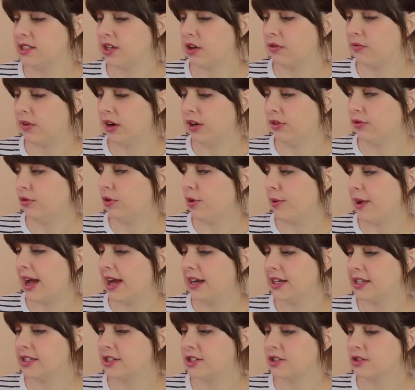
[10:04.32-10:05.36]
is I read through it
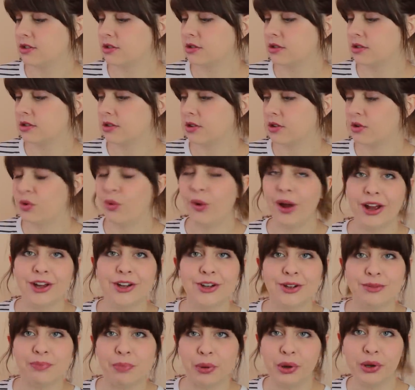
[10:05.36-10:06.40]
and it's just
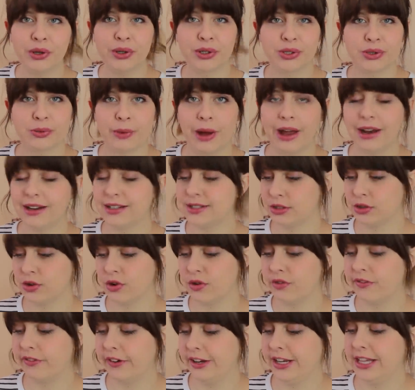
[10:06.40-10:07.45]
quite a good book as well. It's
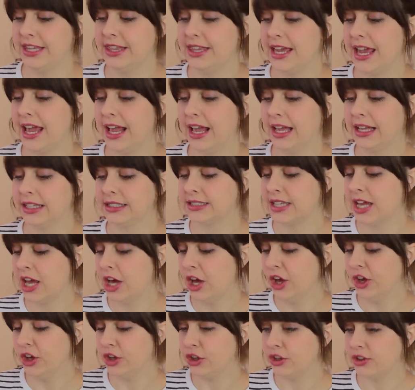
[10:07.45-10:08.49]
got funny things,
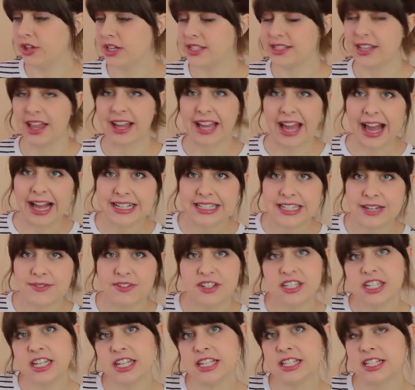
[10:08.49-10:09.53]
there's like
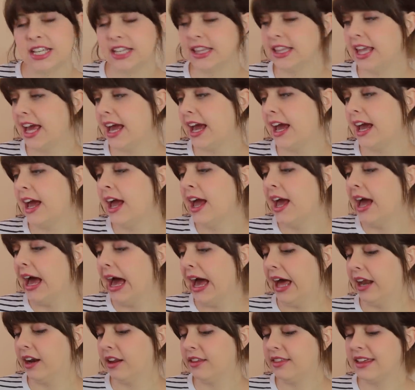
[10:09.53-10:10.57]
activities in there,
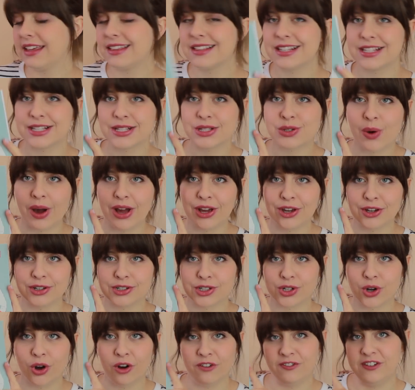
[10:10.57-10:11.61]
and I think this is quite a
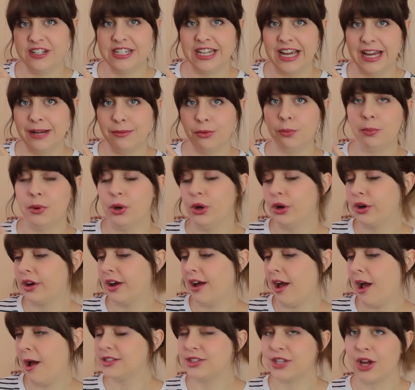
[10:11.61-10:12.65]
good coffee table
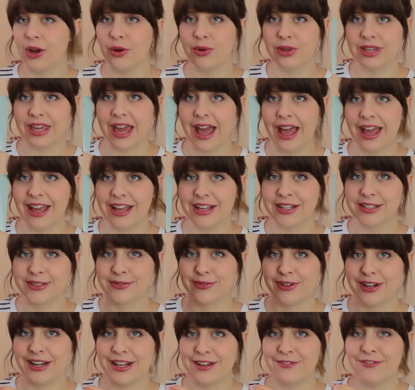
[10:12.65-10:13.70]
book. So yeah, it
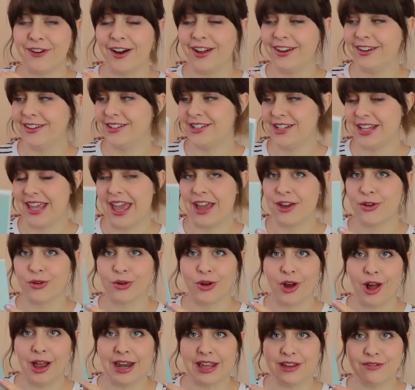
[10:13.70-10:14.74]
is really fun to get your
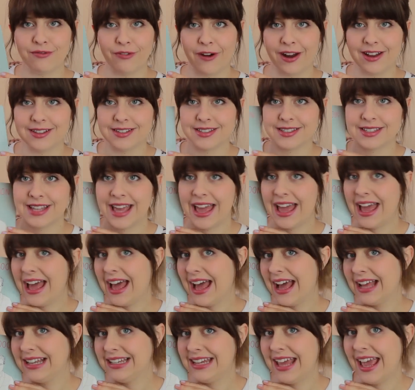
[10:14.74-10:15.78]
girly friends,
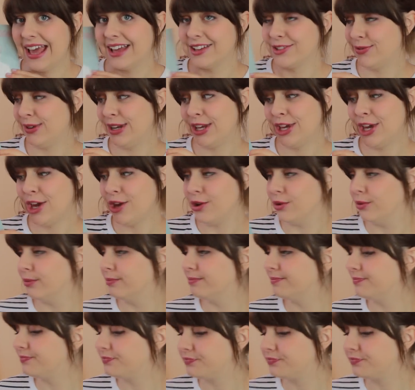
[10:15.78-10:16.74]
and yeah, it's really cute.